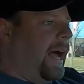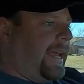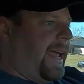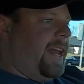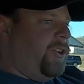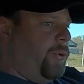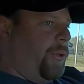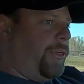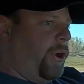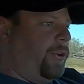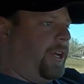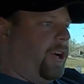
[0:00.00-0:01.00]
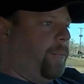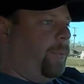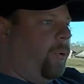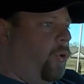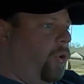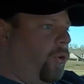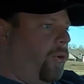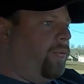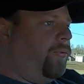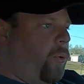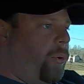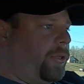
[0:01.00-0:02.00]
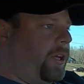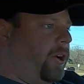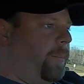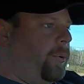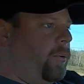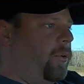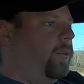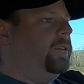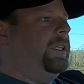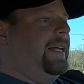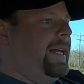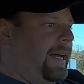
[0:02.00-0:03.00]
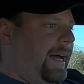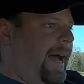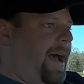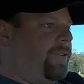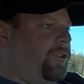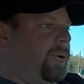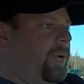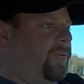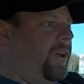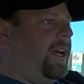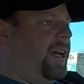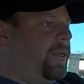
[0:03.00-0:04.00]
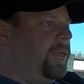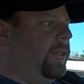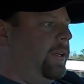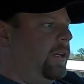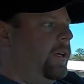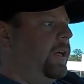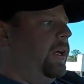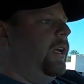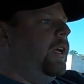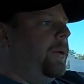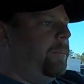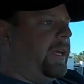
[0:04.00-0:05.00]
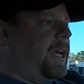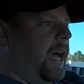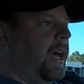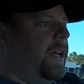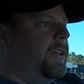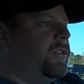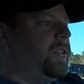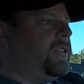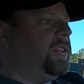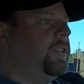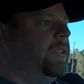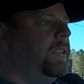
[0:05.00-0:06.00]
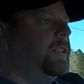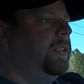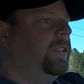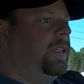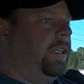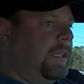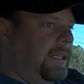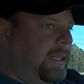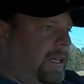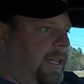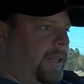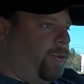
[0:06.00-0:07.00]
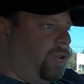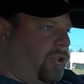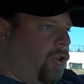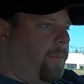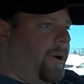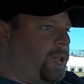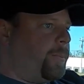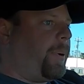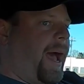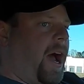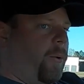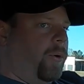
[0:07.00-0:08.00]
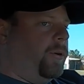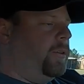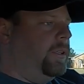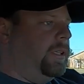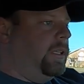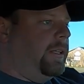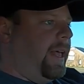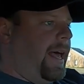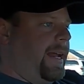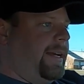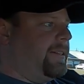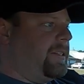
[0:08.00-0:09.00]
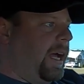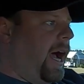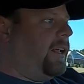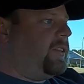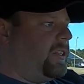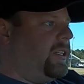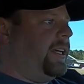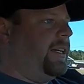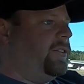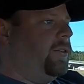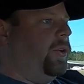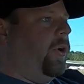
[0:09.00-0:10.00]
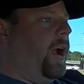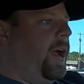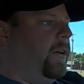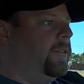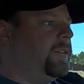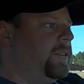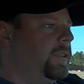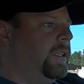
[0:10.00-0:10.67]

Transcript: Can't do a 3rd gear pull or a 4th gear pull. Have to do a 5th because there's so much power that it does not stick it to the ground.